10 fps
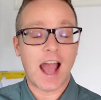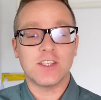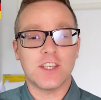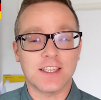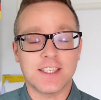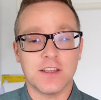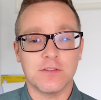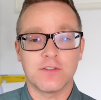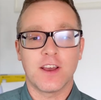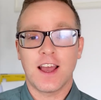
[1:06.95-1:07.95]

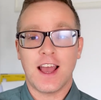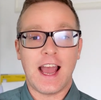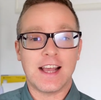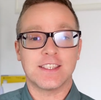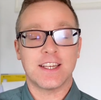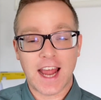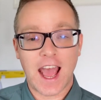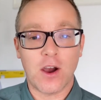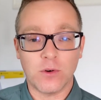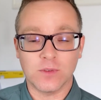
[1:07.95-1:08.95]
adjective as a
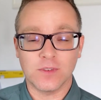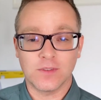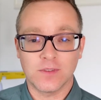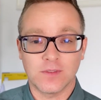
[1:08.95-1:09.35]
noun.